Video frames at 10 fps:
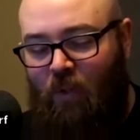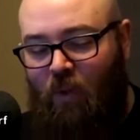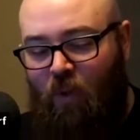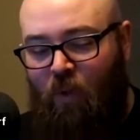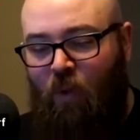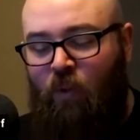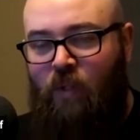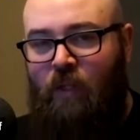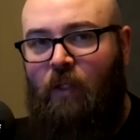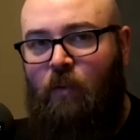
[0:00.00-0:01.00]

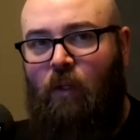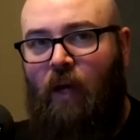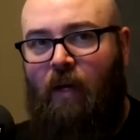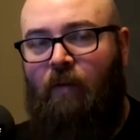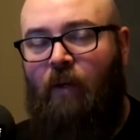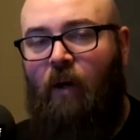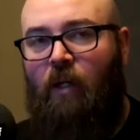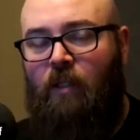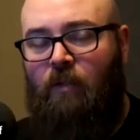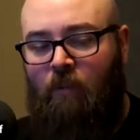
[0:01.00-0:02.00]
those things were kind of at
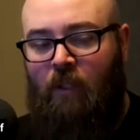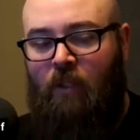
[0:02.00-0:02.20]
odds for me.